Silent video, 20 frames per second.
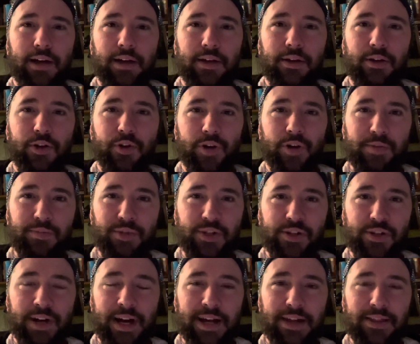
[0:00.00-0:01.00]
Creep
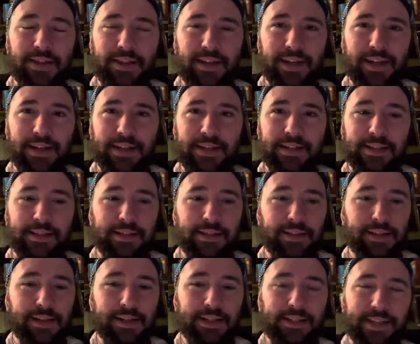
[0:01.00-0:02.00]
strength is,
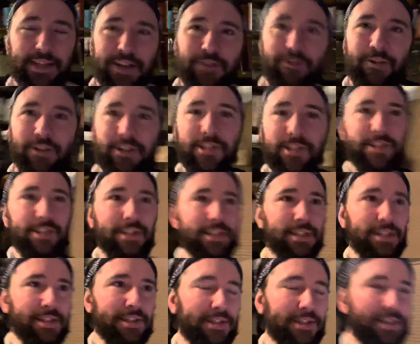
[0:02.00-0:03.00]
let's say for
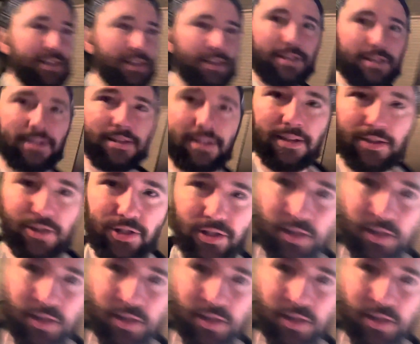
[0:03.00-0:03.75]
instance, I'll show